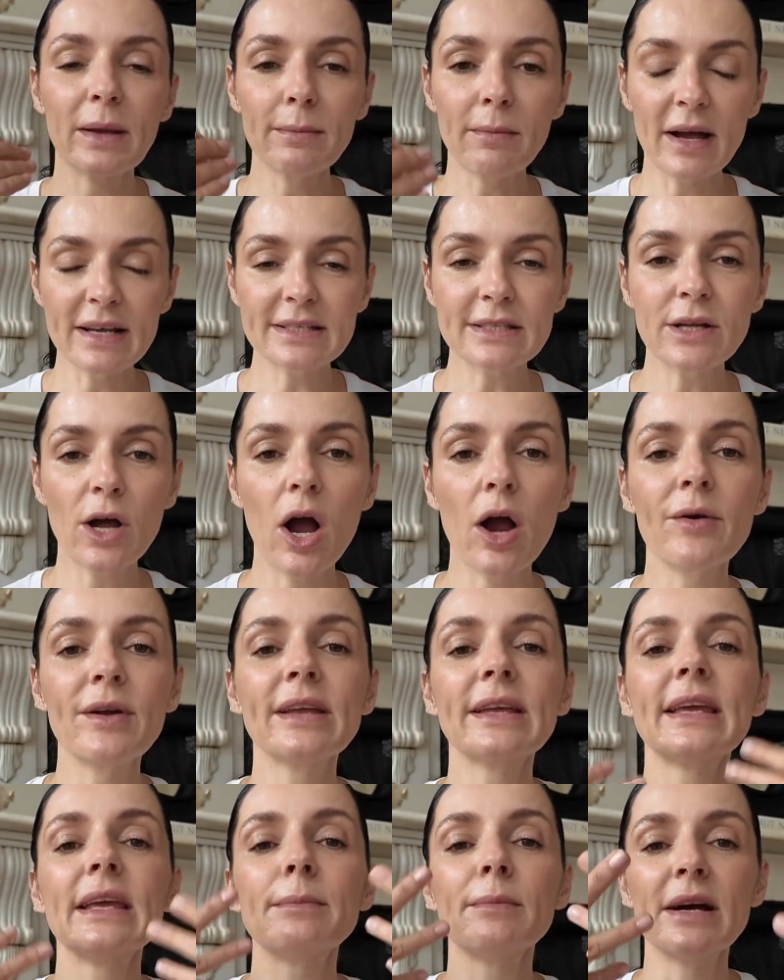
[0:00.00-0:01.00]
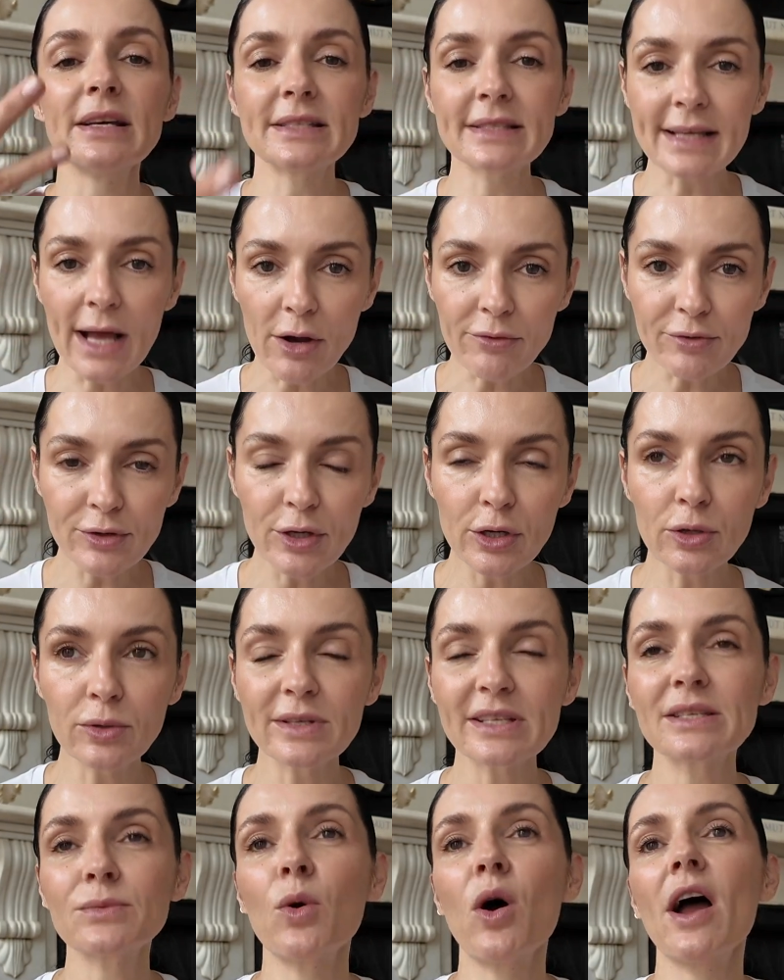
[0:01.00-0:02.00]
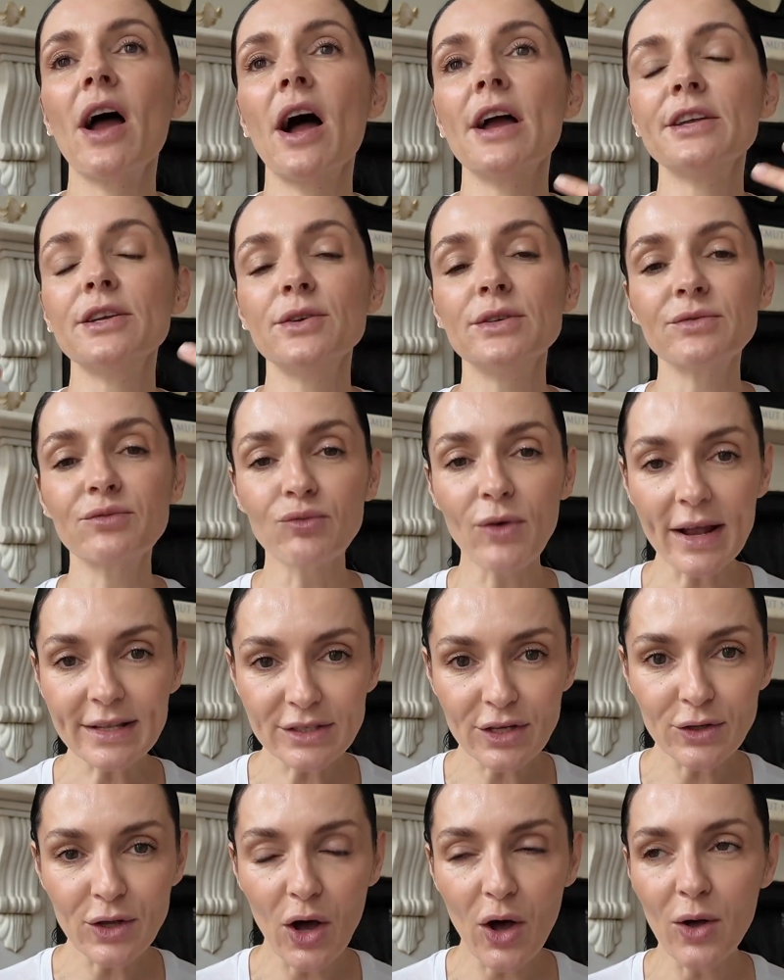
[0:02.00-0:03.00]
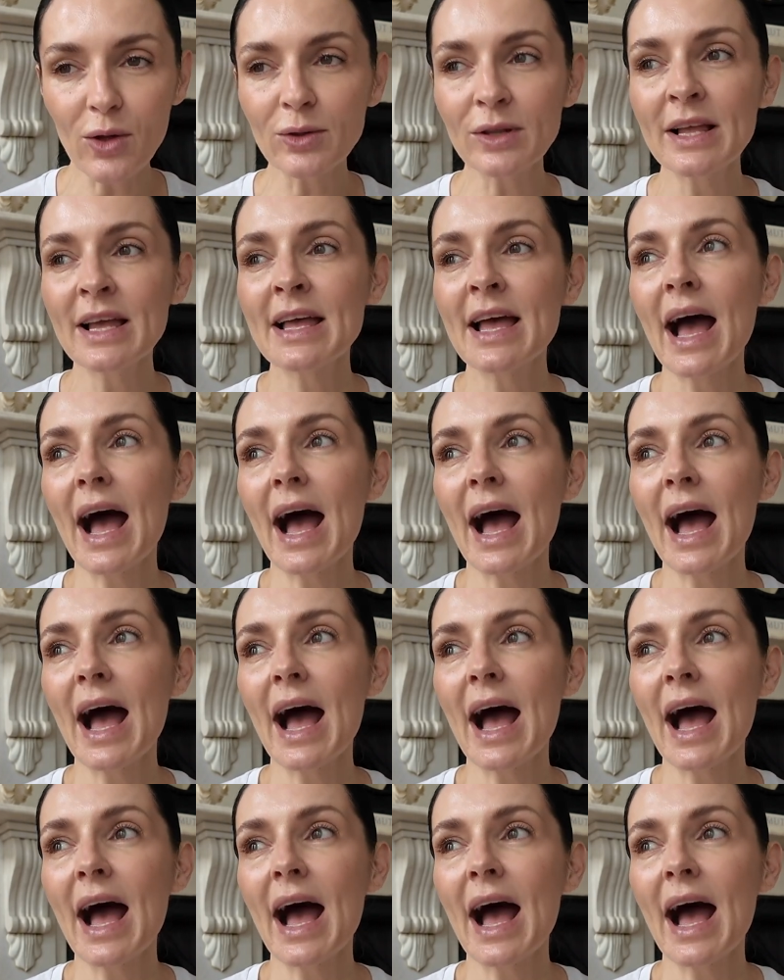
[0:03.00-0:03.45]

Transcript: my scarring, keep my cell renewal. That's why I use retinol,